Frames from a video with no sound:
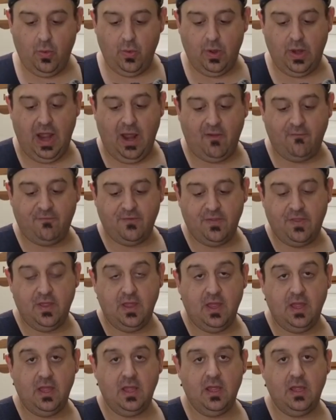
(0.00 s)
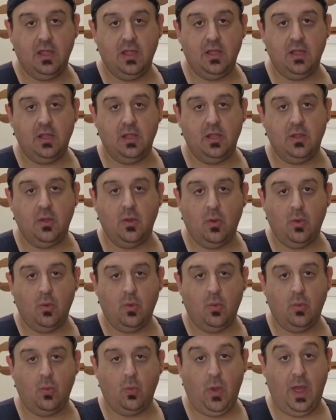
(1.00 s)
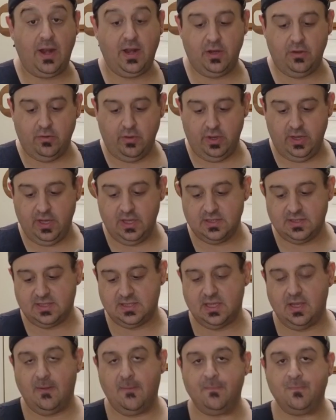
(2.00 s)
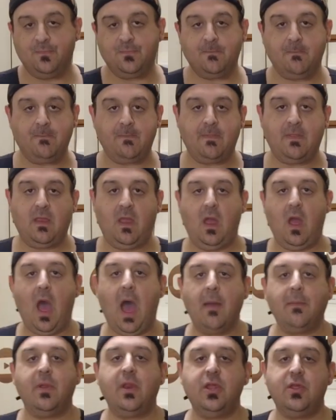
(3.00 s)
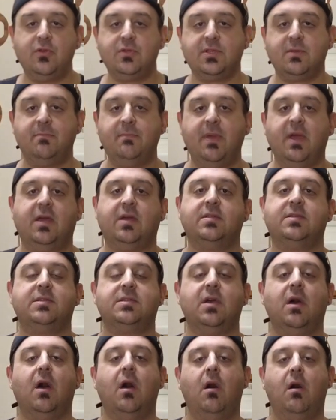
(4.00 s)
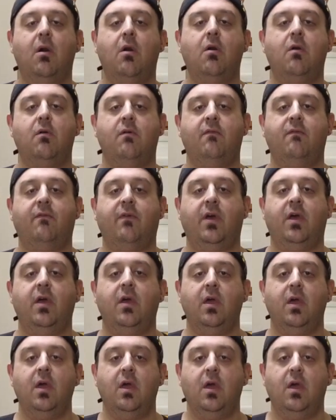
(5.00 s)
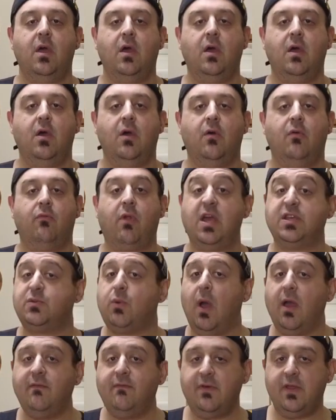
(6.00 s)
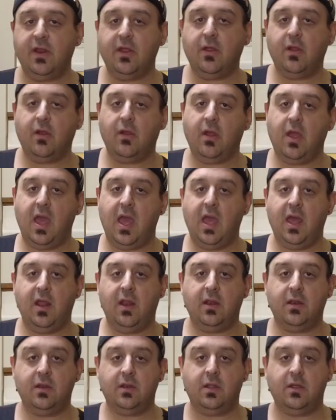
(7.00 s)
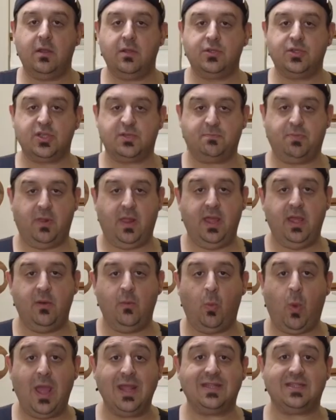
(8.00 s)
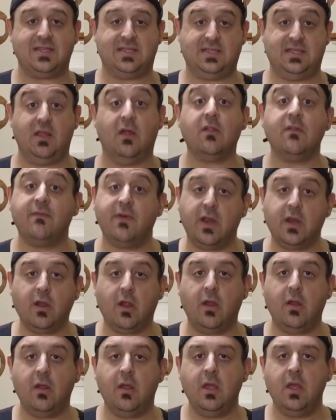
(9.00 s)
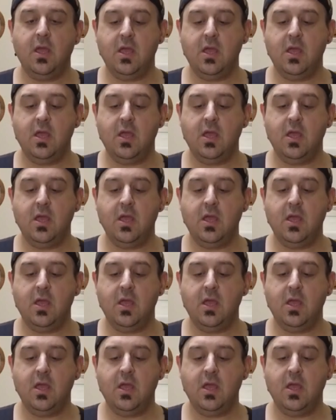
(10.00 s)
Now for the wet ingredients, I'm going to use a mix of rice wine vinegar and just plain white distilled vinegar.